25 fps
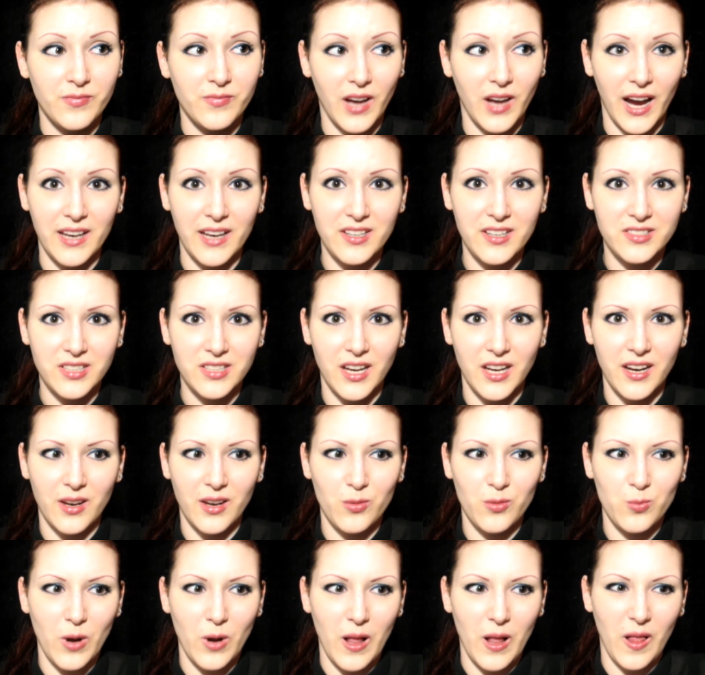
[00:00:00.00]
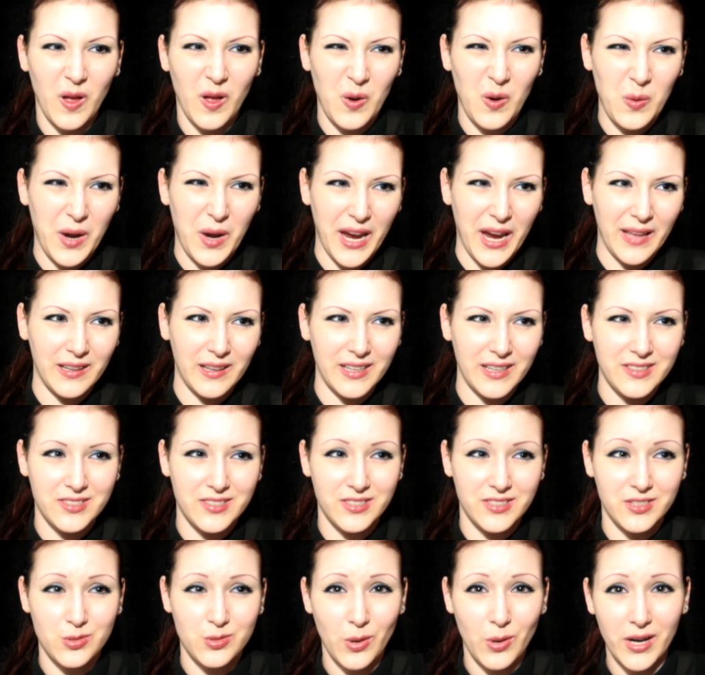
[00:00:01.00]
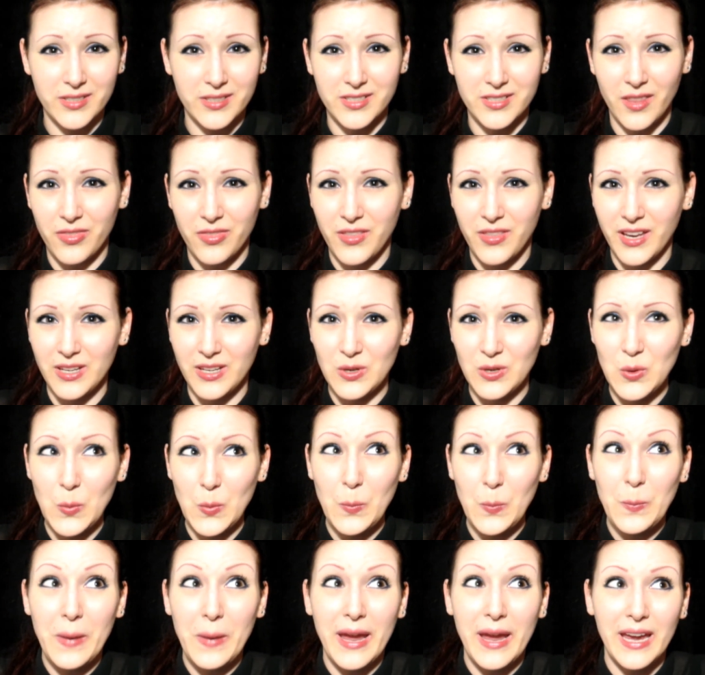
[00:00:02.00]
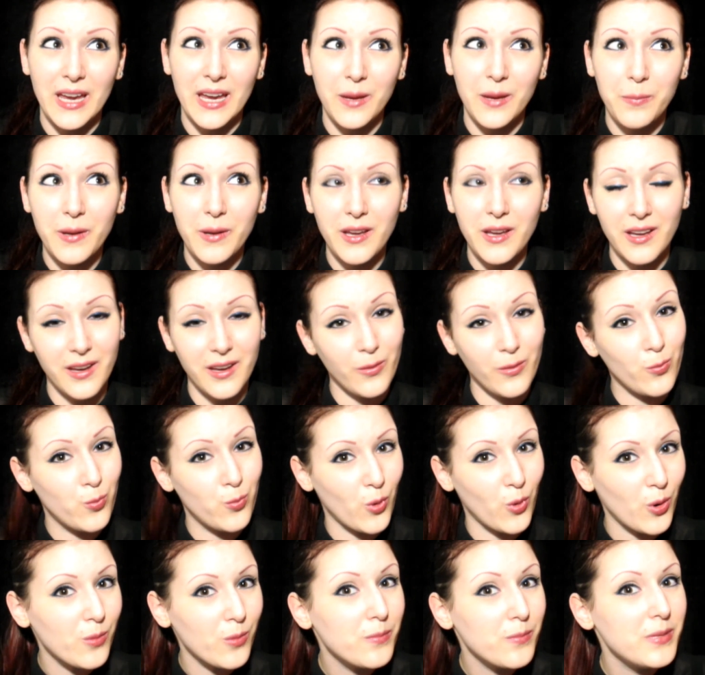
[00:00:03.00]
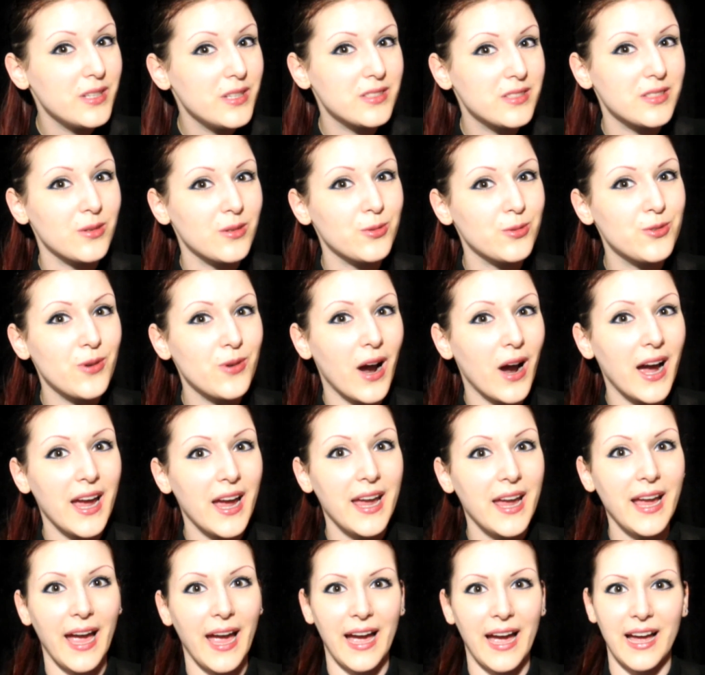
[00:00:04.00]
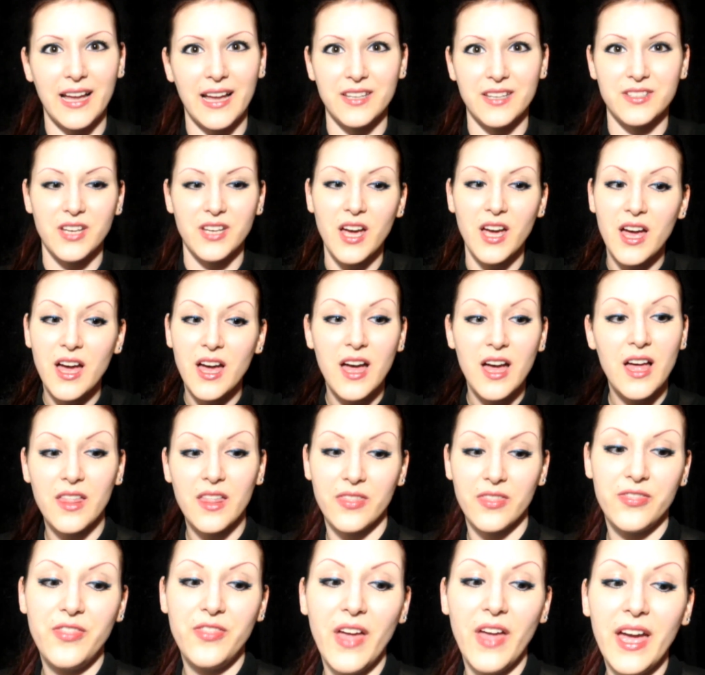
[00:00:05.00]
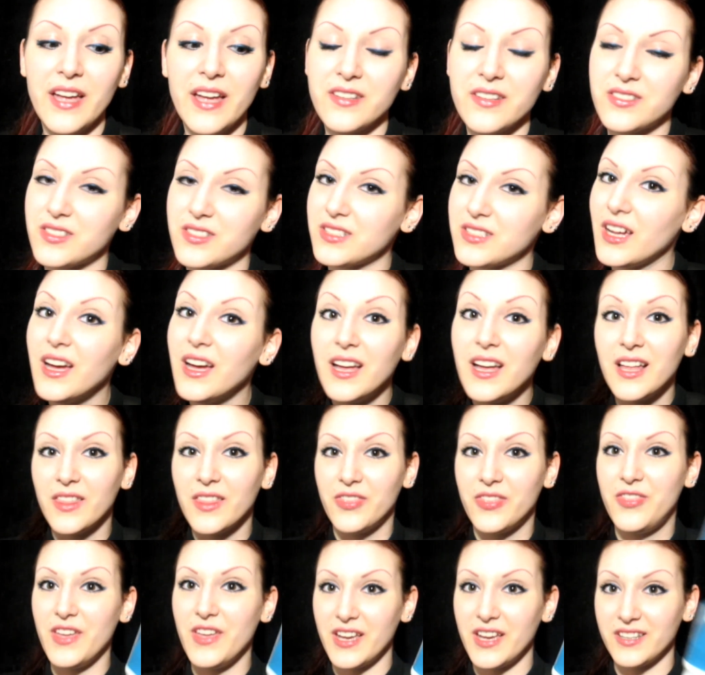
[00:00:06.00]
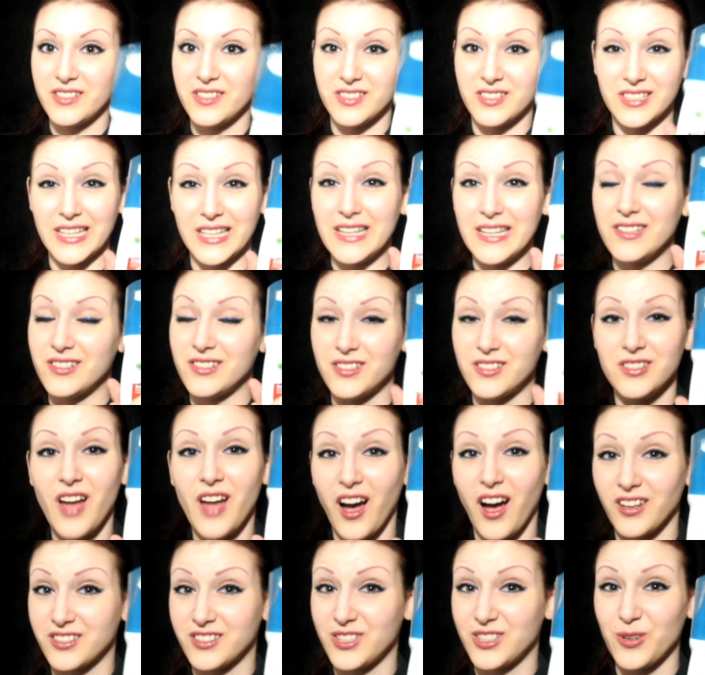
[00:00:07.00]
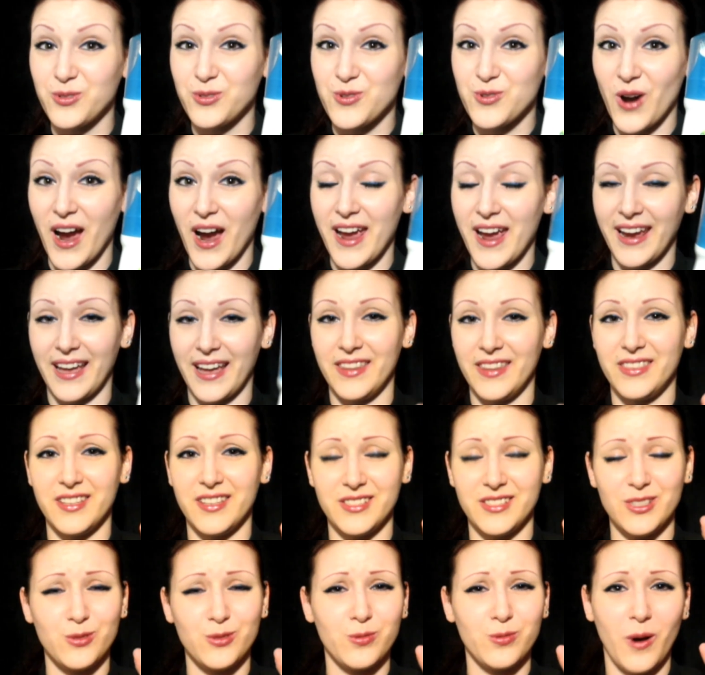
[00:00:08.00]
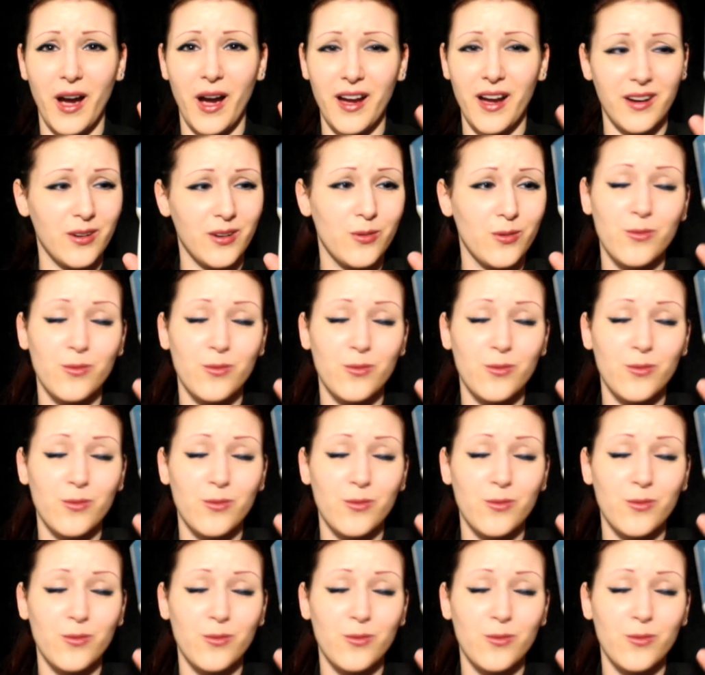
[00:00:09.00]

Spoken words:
I decided, well, okay, let's try something new, maybe it won't be so drying, and this is not so drying, and this is why